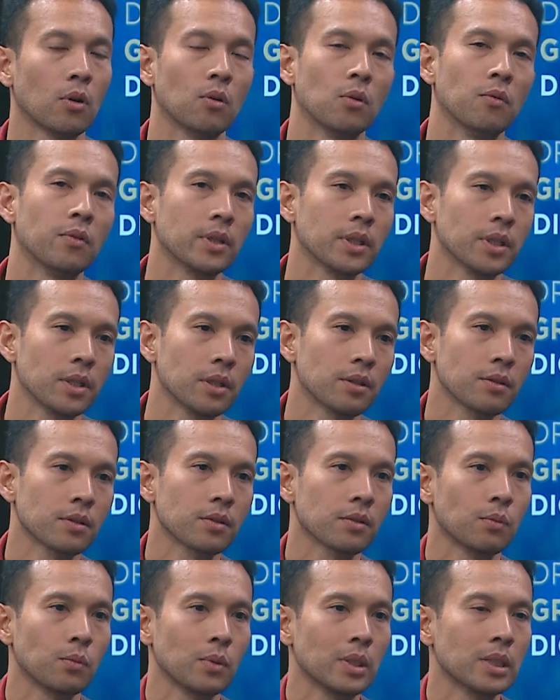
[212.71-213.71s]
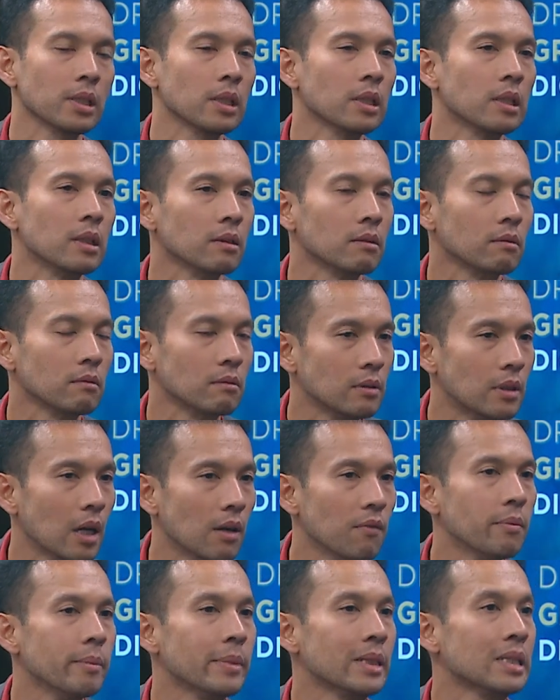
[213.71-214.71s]
over the years, we see the
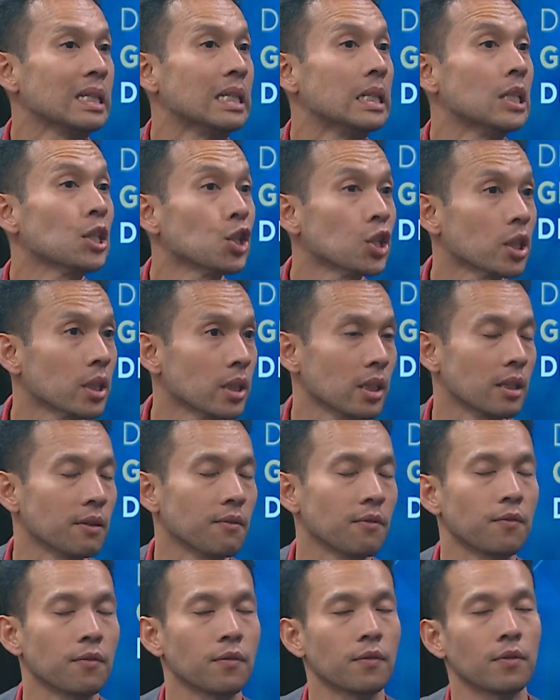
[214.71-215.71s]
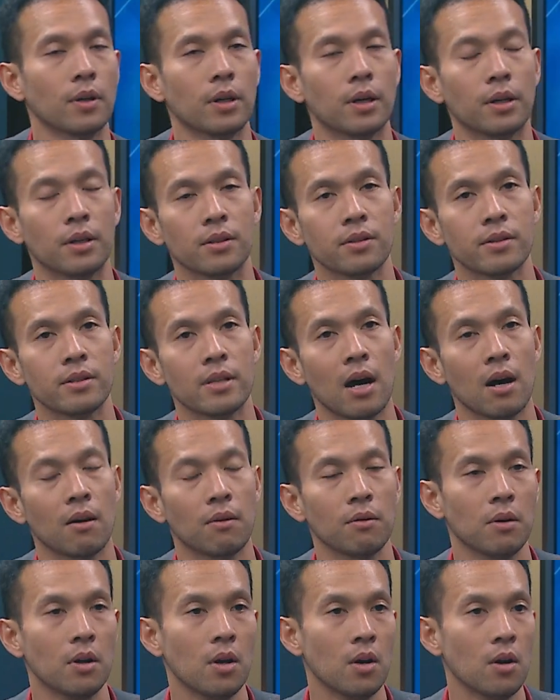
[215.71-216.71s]
government's initiative is
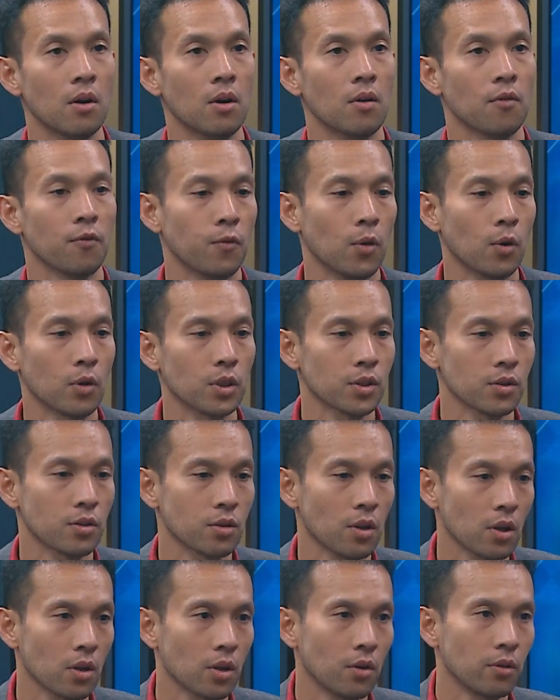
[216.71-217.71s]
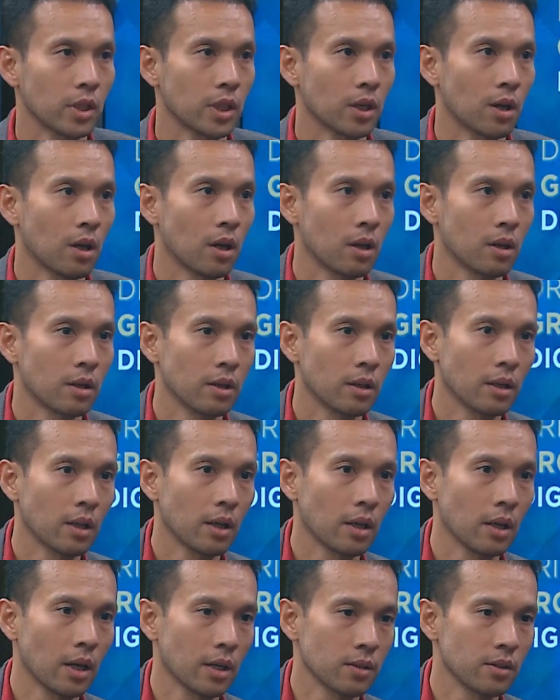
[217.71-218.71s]
now focused not only on
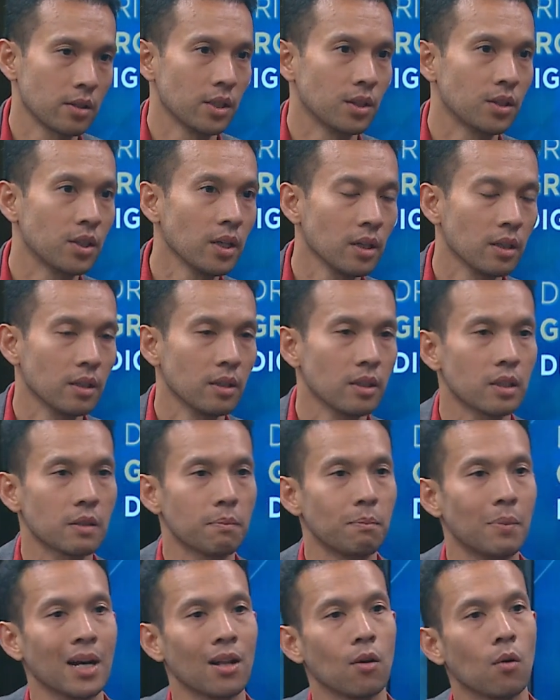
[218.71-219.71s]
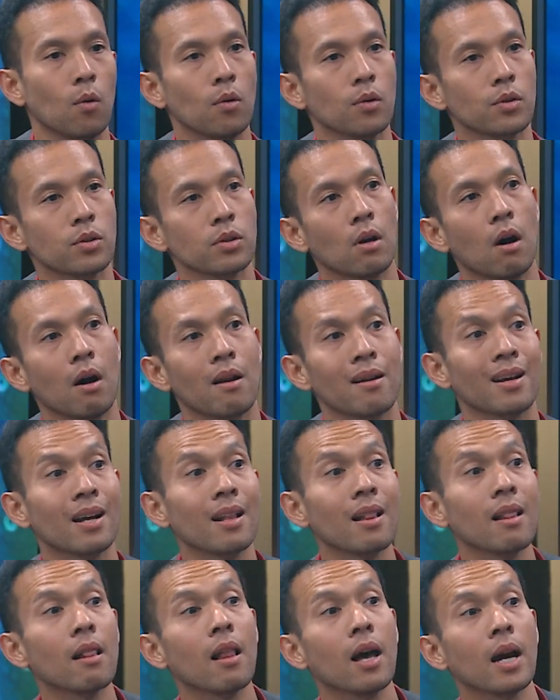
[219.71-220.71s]
SDGs, but also on
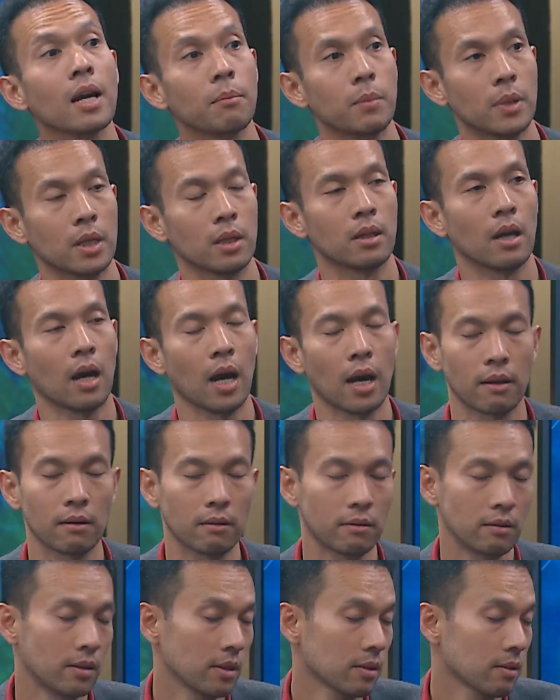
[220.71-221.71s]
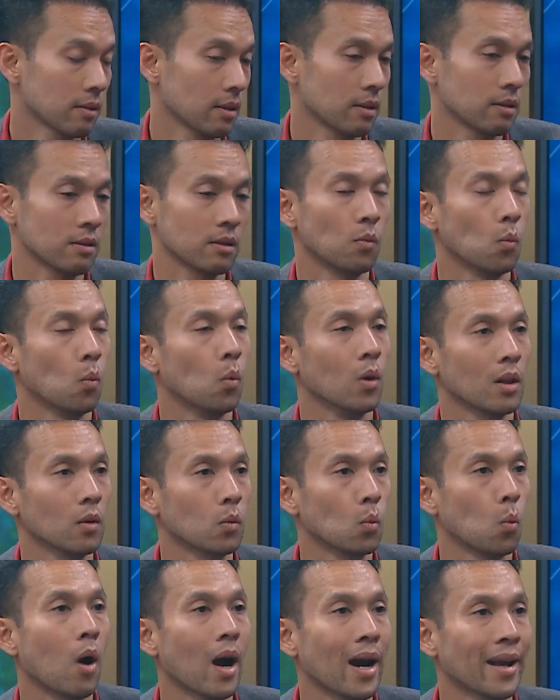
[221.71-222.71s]
climate. And this is a
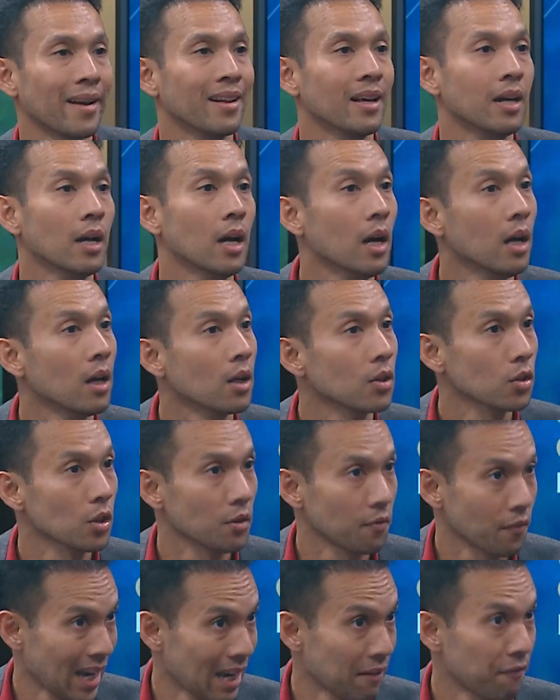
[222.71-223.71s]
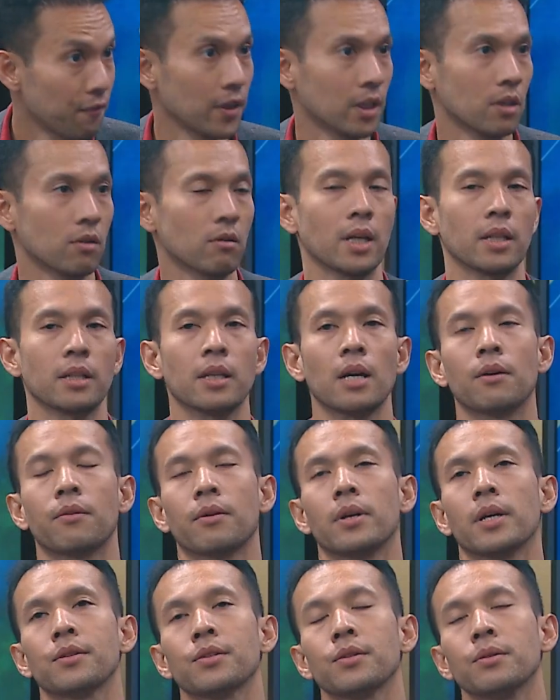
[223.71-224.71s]
worldwide sort of effort right now,
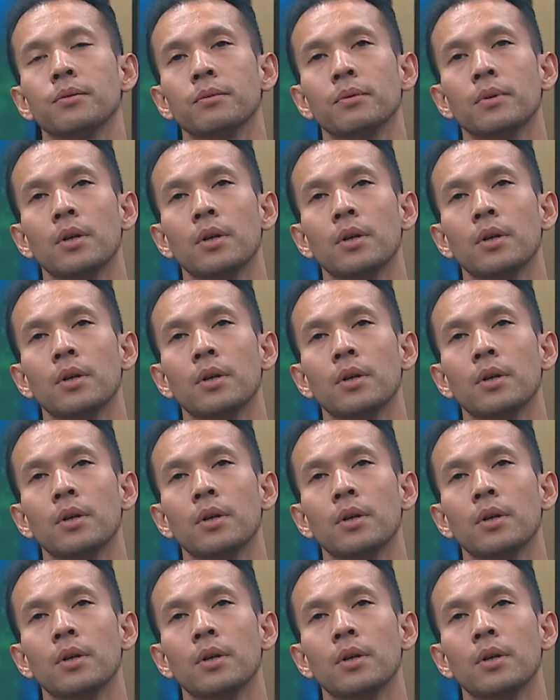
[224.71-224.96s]
right? So